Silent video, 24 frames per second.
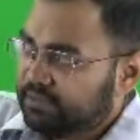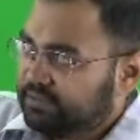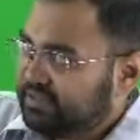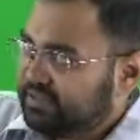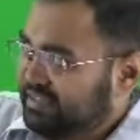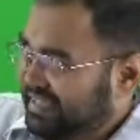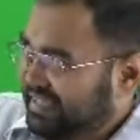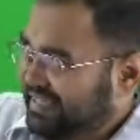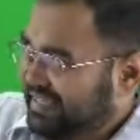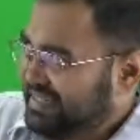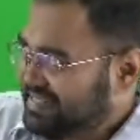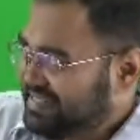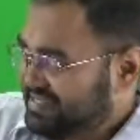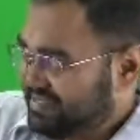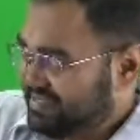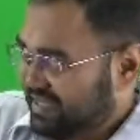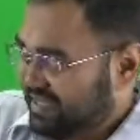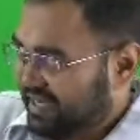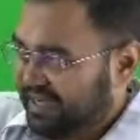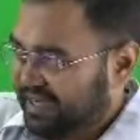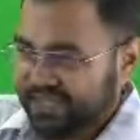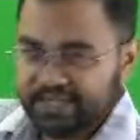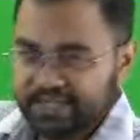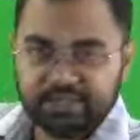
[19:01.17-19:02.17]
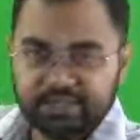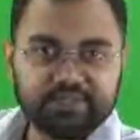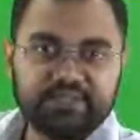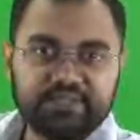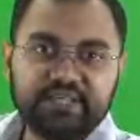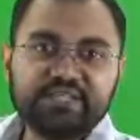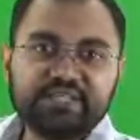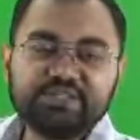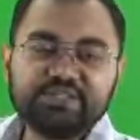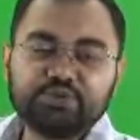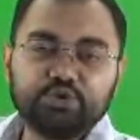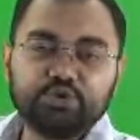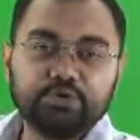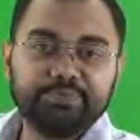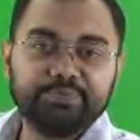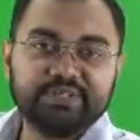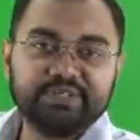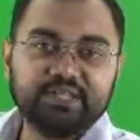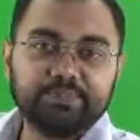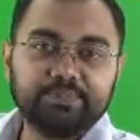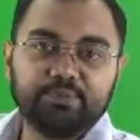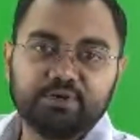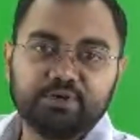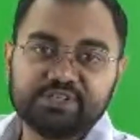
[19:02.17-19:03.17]
these could be
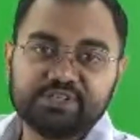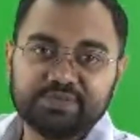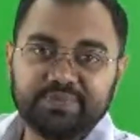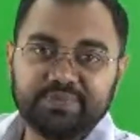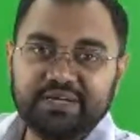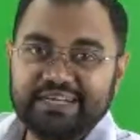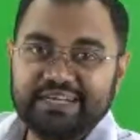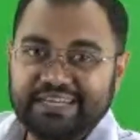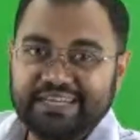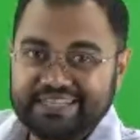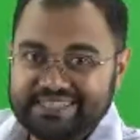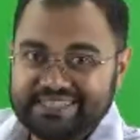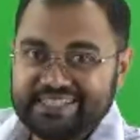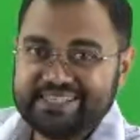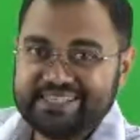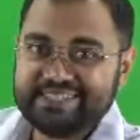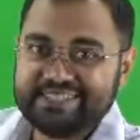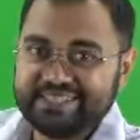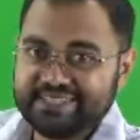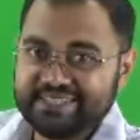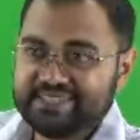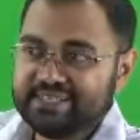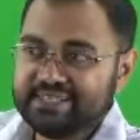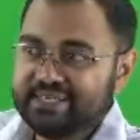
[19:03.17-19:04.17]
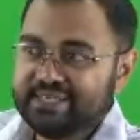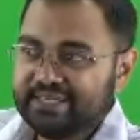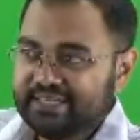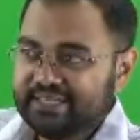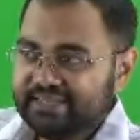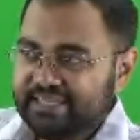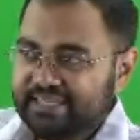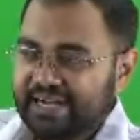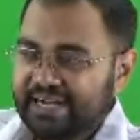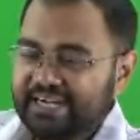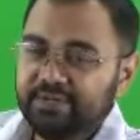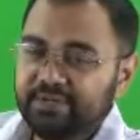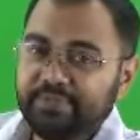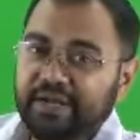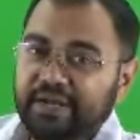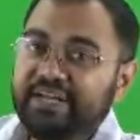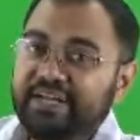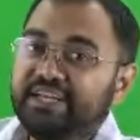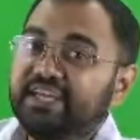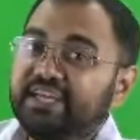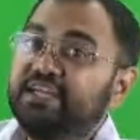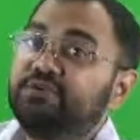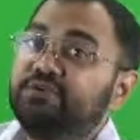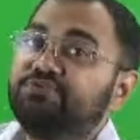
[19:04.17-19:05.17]
the possible diseases that
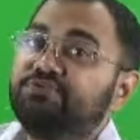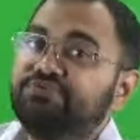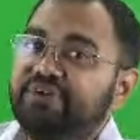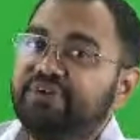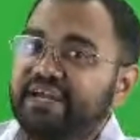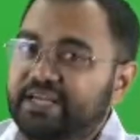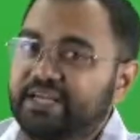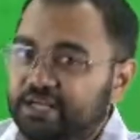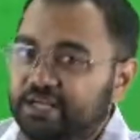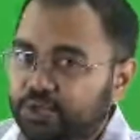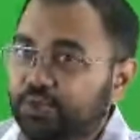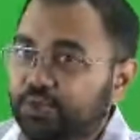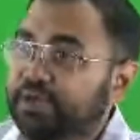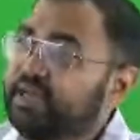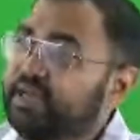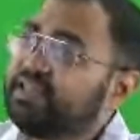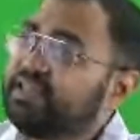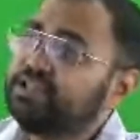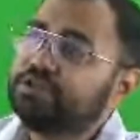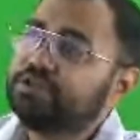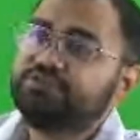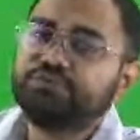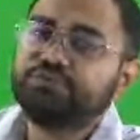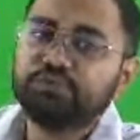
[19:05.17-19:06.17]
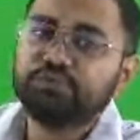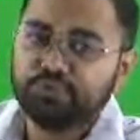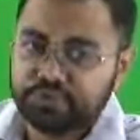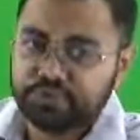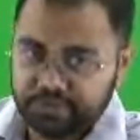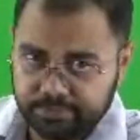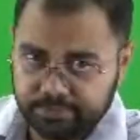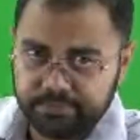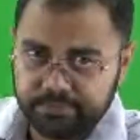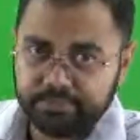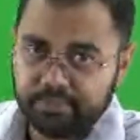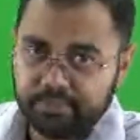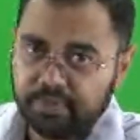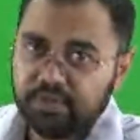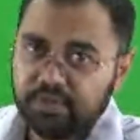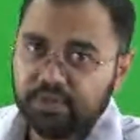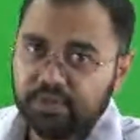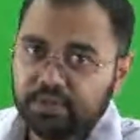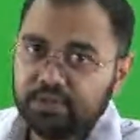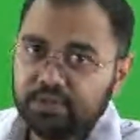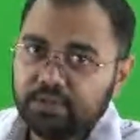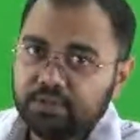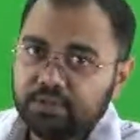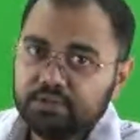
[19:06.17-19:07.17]
might infect you in the future,
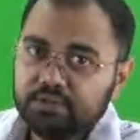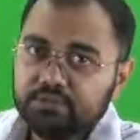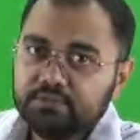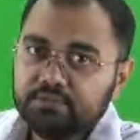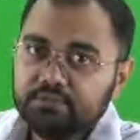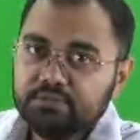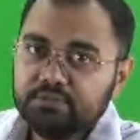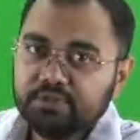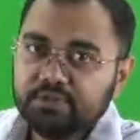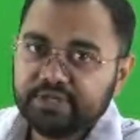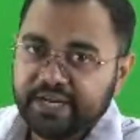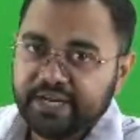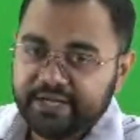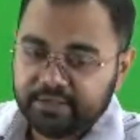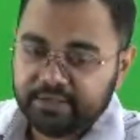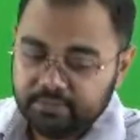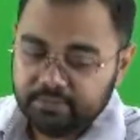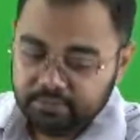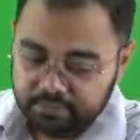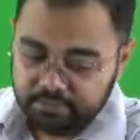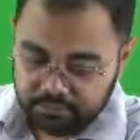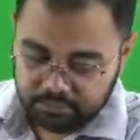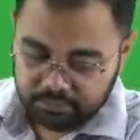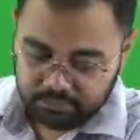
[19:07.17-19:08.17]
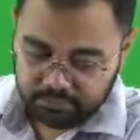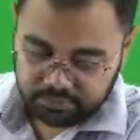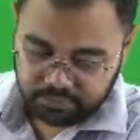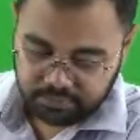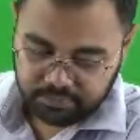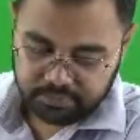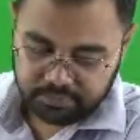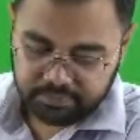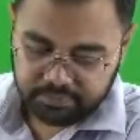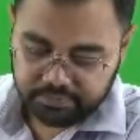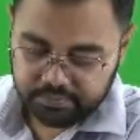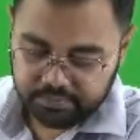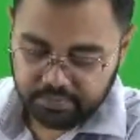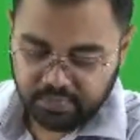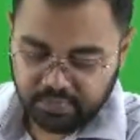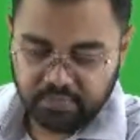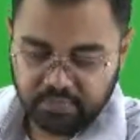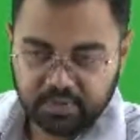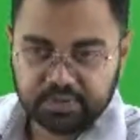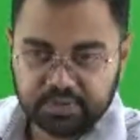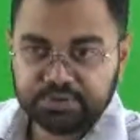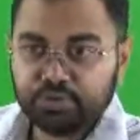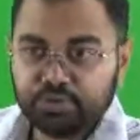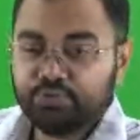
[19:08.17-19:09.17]
right?
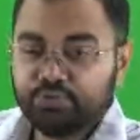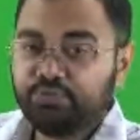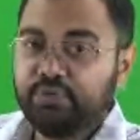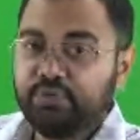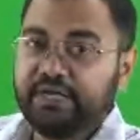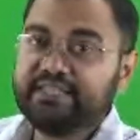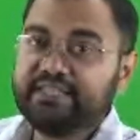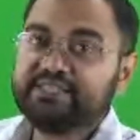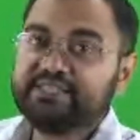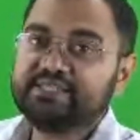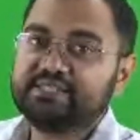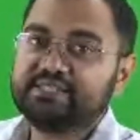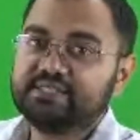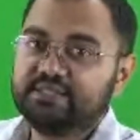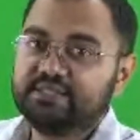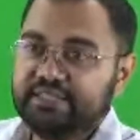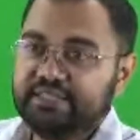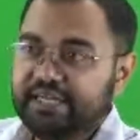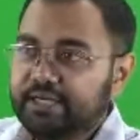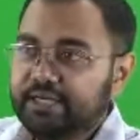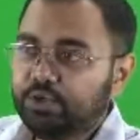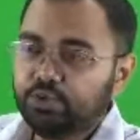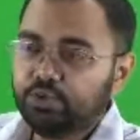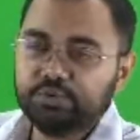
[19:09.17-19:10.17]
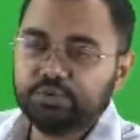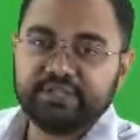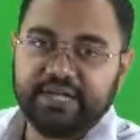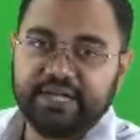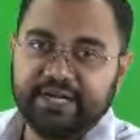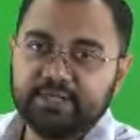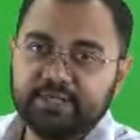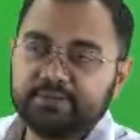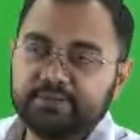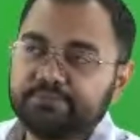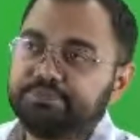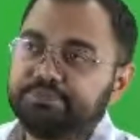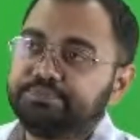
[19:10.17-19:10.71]
So once they know that,